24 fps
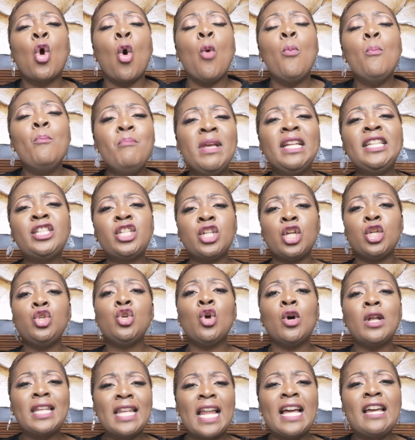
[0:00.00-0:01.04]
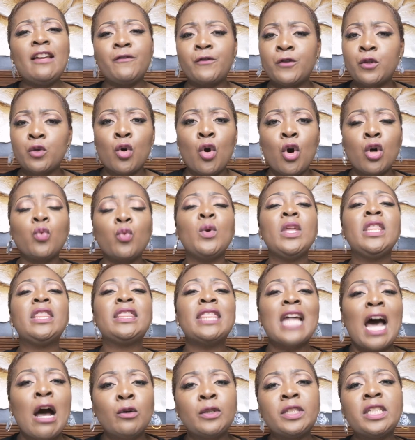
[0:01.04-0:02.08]
commit your life to God
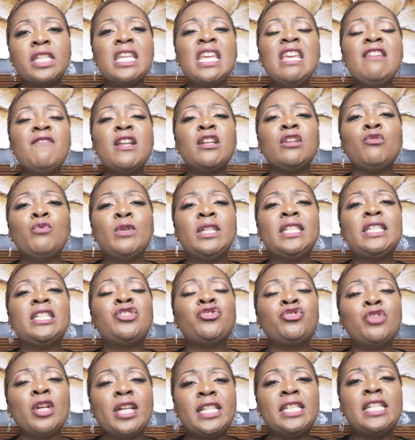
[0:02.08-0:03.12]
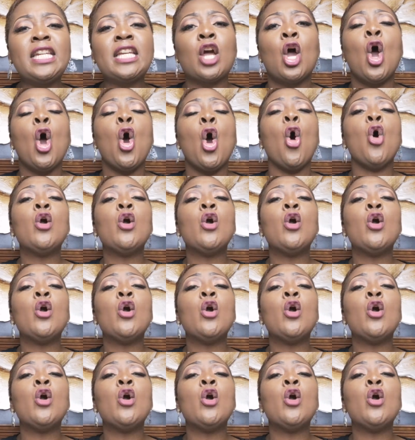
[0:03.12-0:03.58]
without even restricting